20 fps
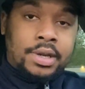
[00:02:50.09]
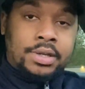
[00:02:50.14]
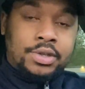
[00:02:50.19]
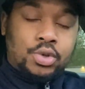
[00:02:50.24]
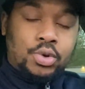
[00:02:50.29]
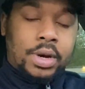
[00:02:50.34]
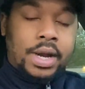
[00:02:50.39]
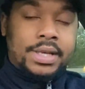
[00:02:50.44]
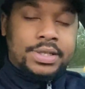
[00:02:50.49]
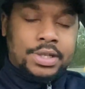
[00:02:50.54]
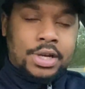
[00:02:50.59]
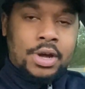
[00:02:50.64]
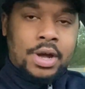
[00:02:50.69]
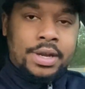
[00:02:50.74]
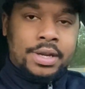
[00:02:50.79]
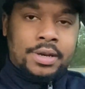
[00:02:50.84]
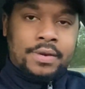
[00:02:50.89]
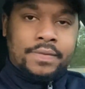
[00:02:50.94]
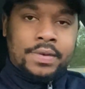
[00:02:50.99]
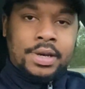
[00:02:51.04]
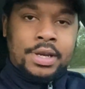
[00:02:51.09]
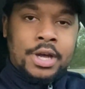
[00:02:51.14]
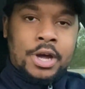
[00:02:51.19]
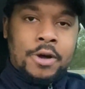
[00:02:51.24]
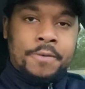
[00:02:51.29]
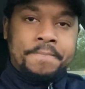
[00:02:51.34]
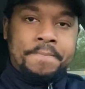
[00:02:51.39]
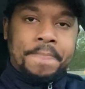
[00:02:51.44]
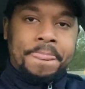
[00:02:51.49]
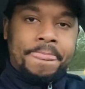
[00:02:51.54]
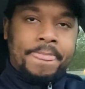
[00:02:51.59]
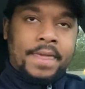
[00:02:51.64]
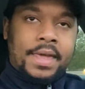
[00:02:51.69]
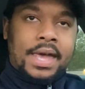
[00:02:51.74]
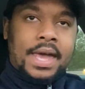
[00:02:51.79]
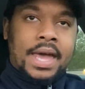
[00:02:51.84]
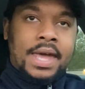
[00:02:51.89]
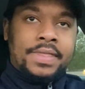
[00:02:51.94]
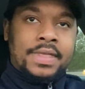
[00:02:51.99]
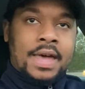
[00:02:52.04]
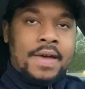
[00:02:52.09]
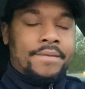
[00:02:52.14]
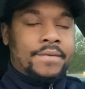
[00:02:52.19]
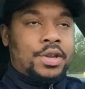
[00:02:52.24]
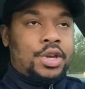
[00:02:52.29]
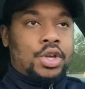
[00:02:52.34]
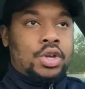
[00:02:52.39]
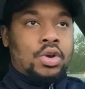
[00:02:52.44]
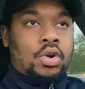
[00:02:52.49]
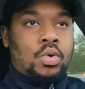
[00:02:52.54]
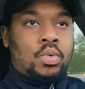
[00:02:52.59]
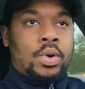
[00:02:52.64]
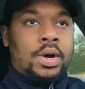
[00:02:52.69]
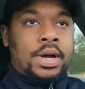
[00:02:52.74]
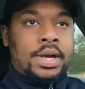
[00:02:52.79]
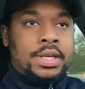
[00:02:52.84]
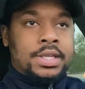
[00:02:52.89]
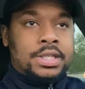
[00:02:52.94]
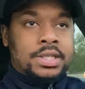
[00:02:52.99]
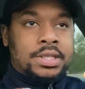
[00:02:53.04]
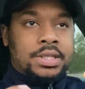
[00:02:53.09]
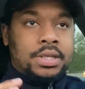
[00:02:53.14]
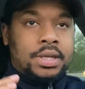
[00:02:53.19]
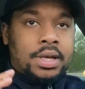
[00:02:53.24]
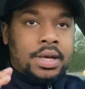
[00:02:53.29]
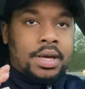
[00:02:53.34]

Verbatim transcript: two days ago, I did a video, and that video was,